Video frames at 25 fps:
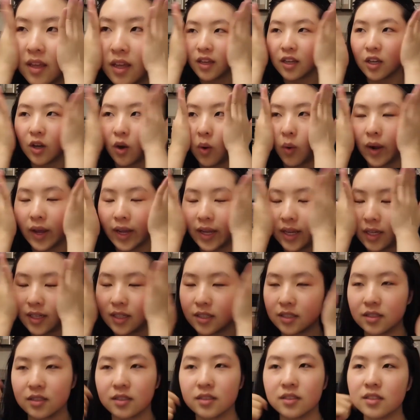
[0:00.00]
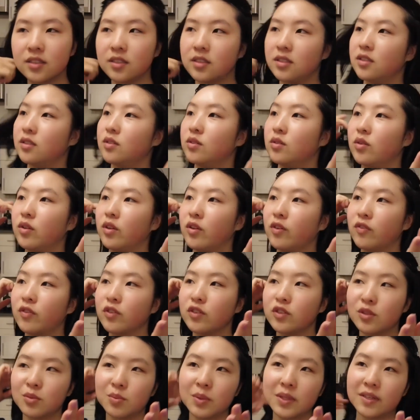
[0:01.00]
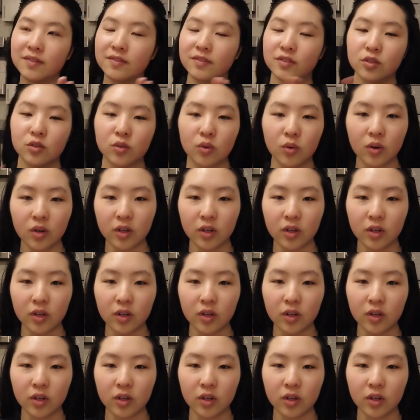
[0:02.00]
going to the first week of school,